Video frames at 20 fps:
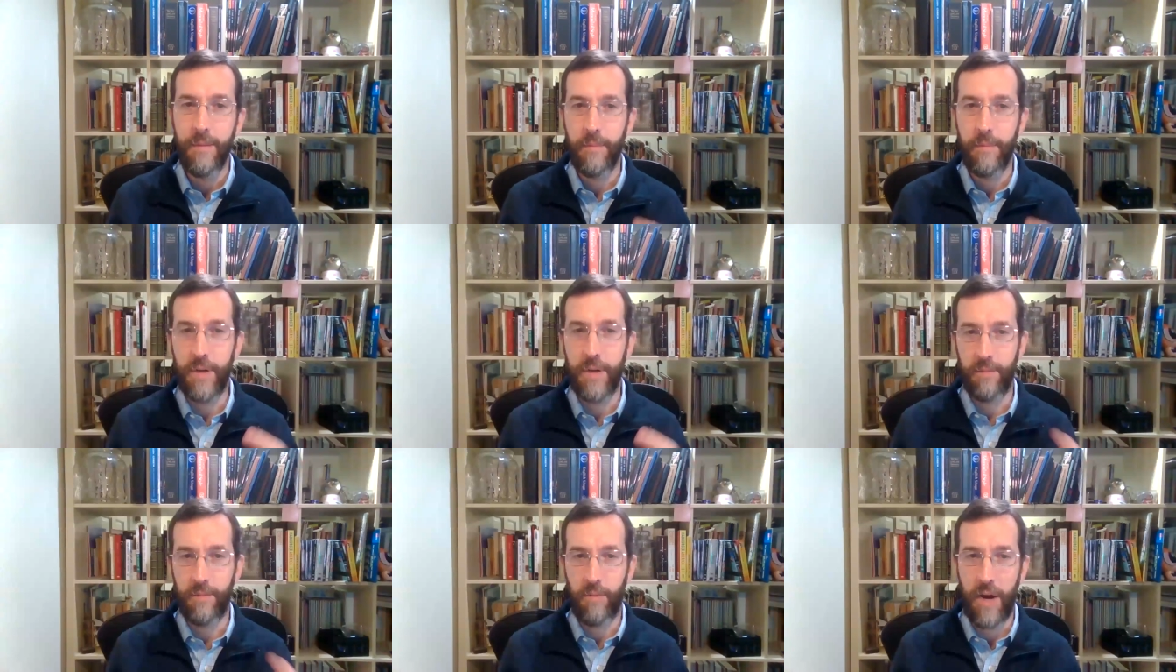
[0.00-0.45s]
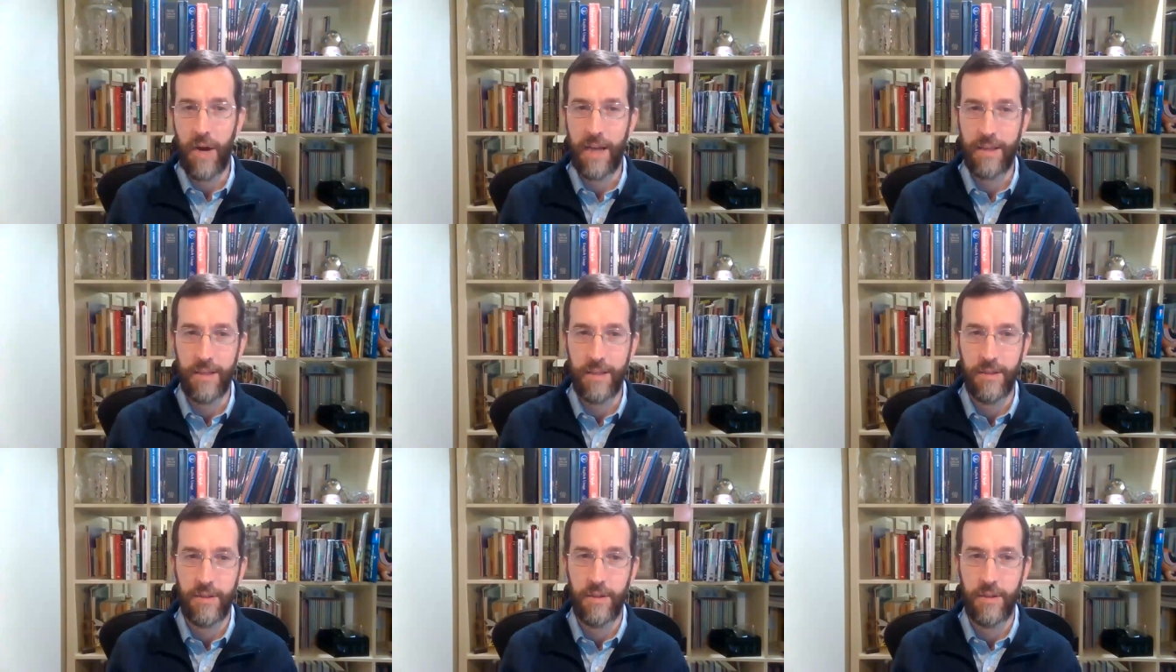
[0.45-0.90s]
But in
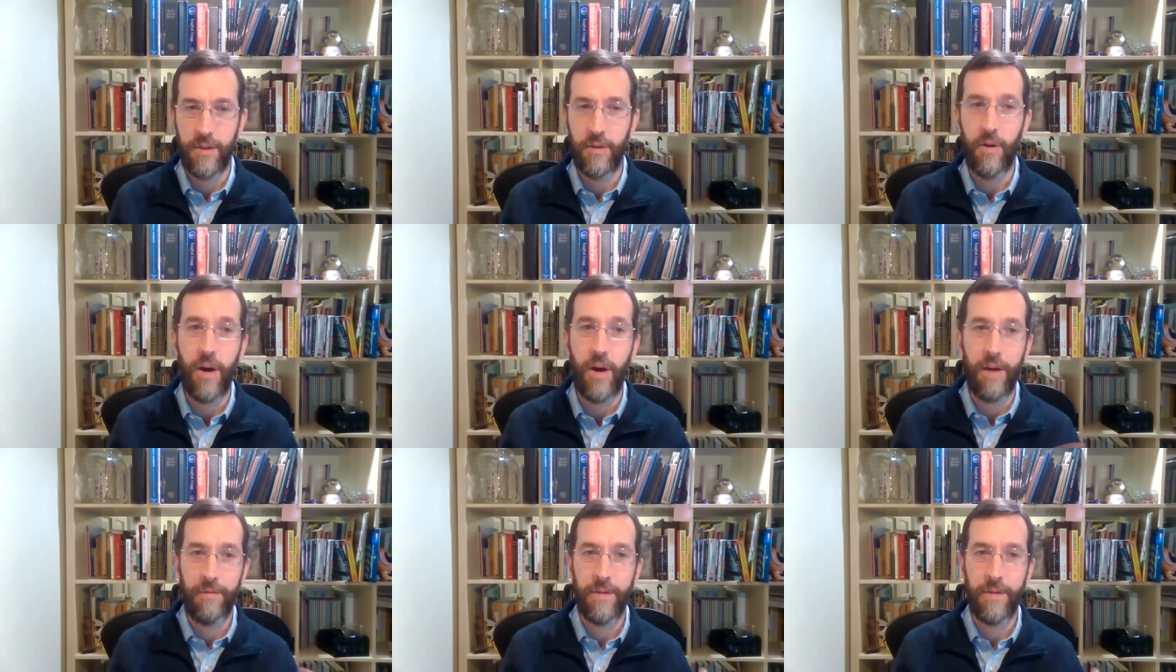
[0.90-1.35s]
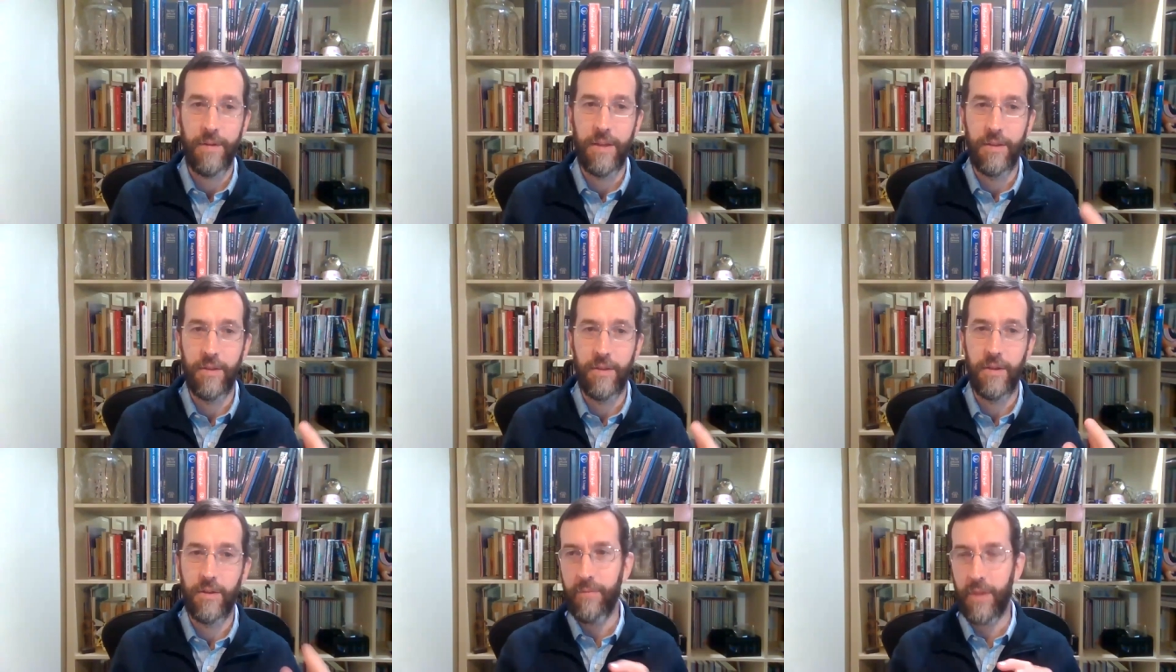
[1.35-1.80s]
practice,
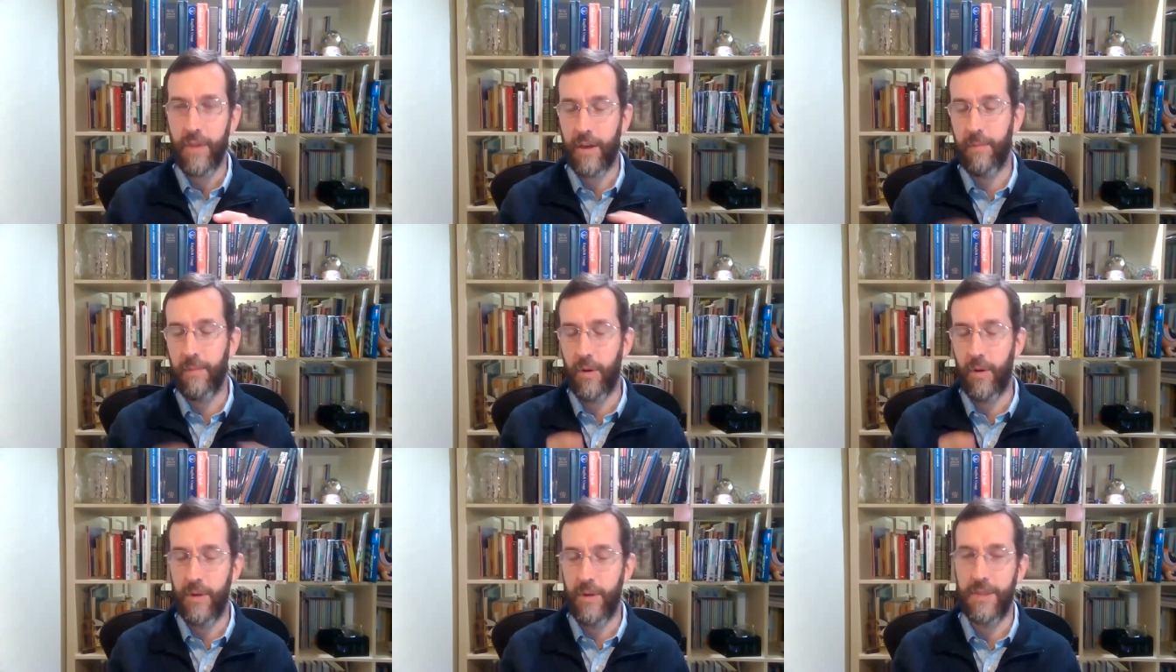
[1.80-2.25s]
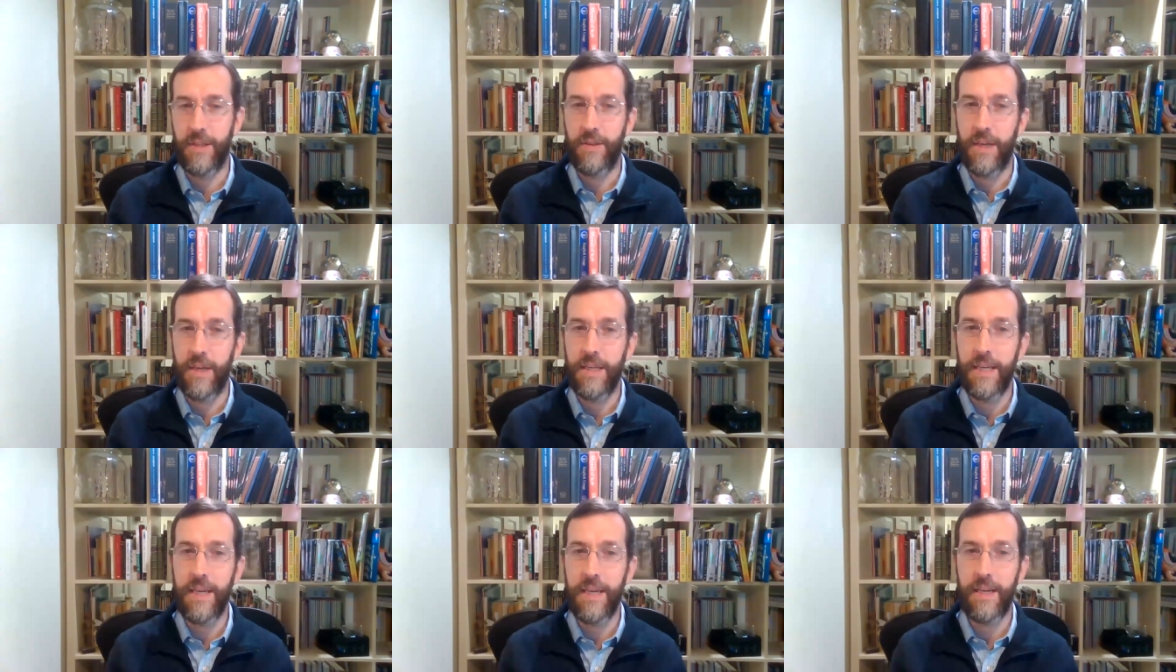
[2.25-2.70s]
often the components that
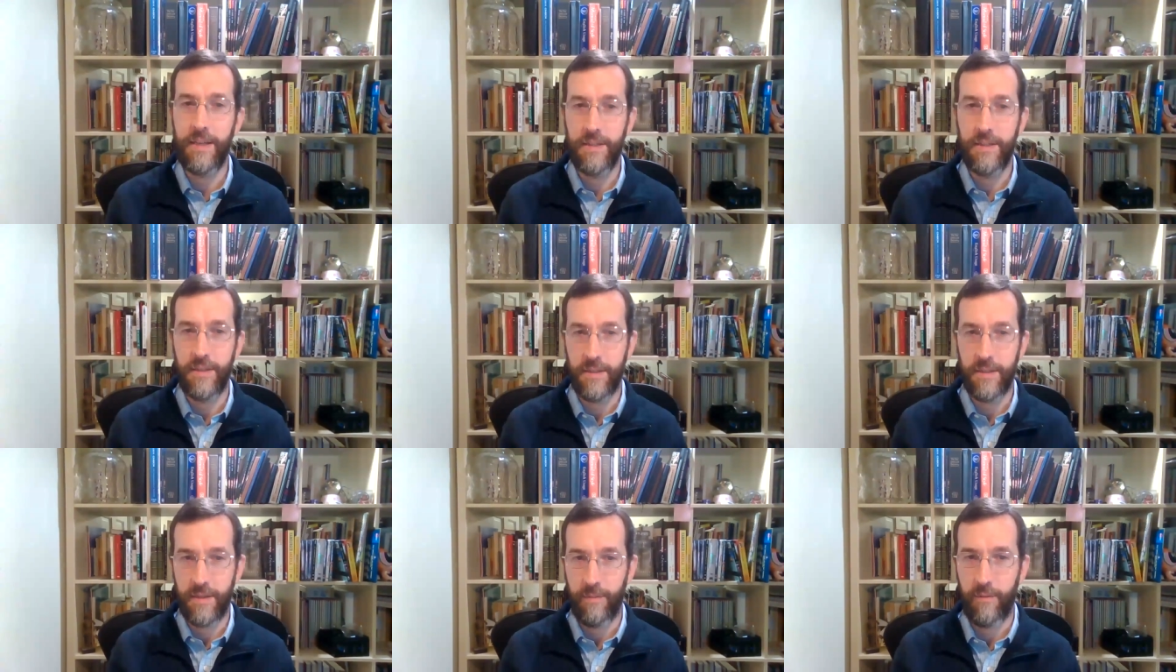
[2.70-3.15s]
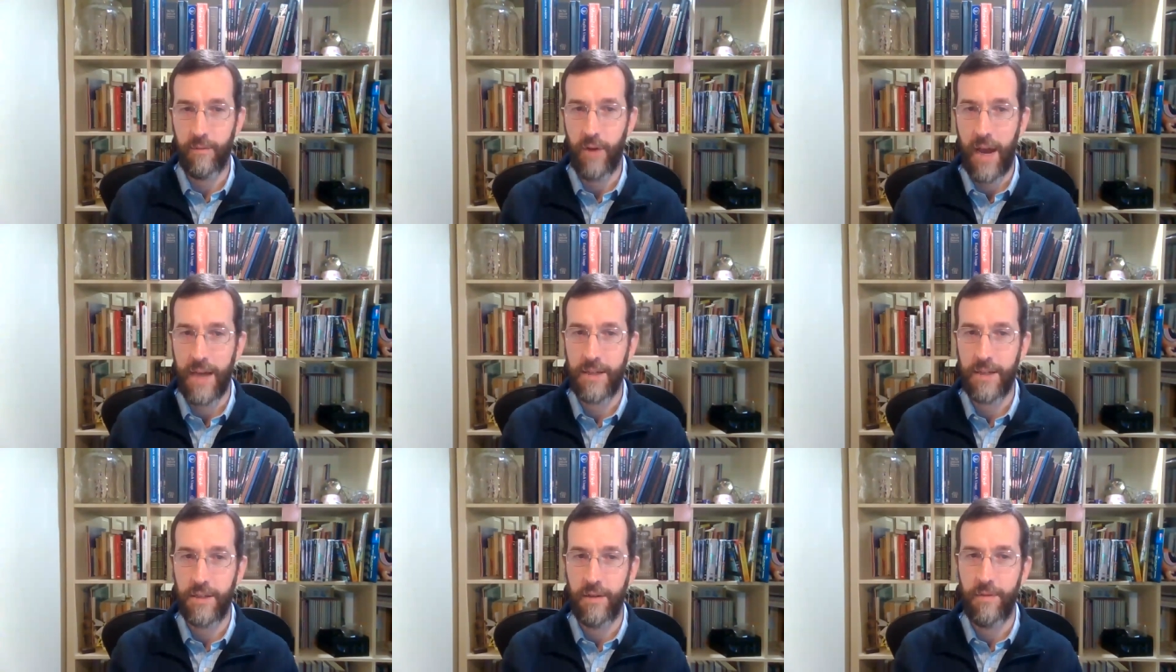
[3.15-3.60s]
they need is just some
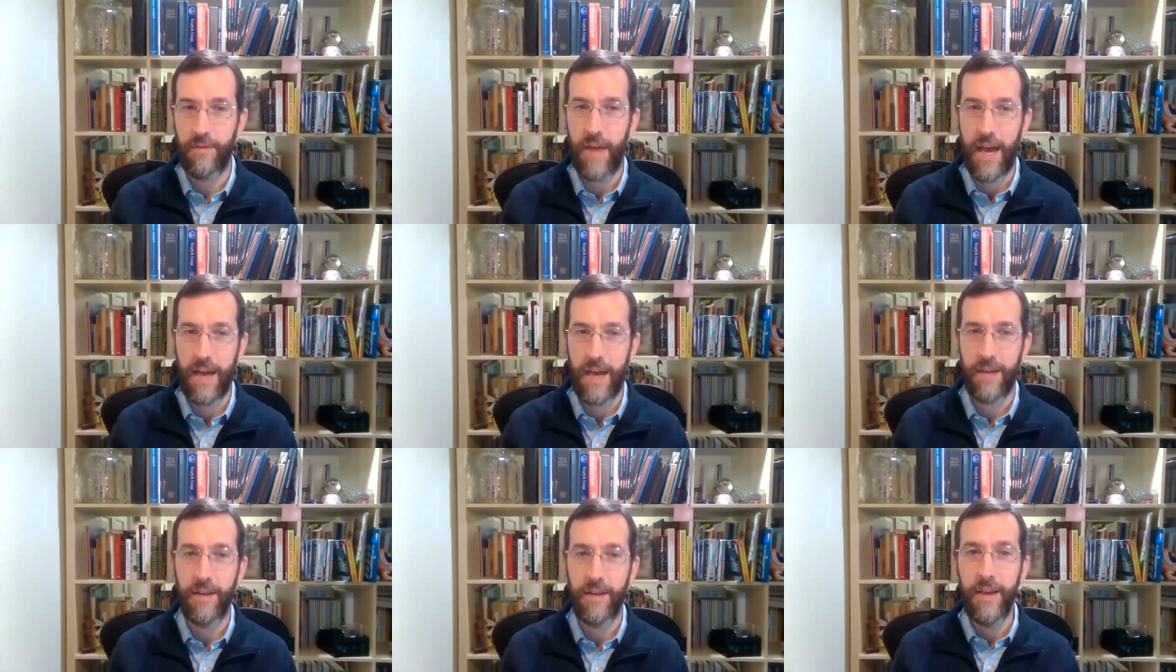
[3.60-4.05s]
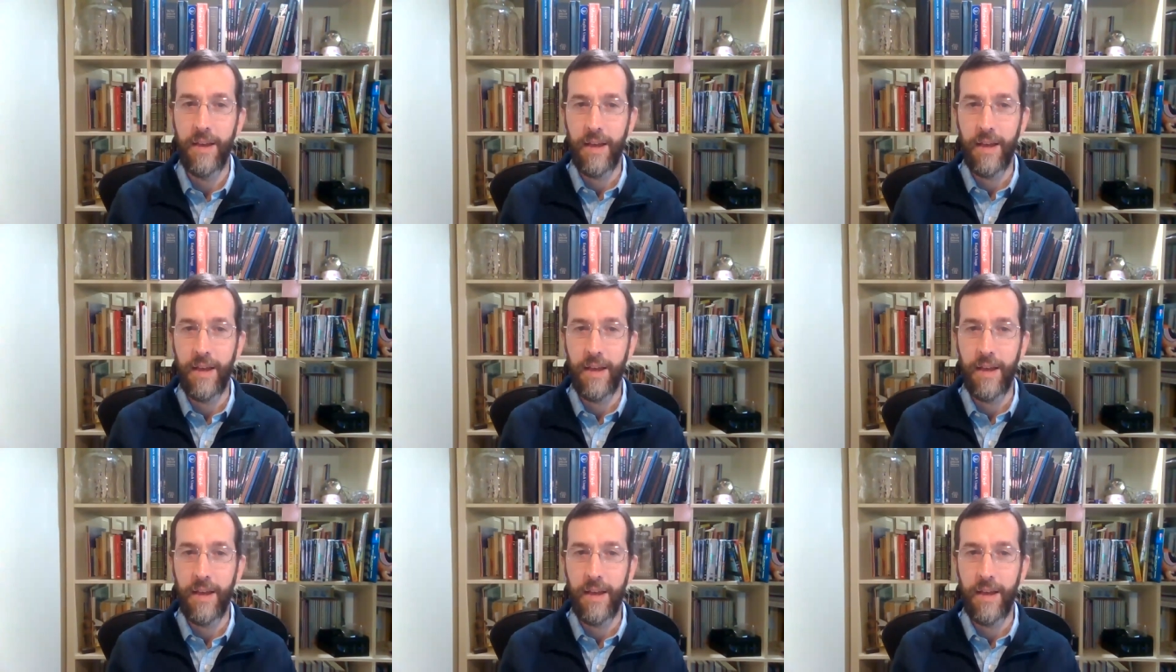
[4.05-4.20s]
fraction of that.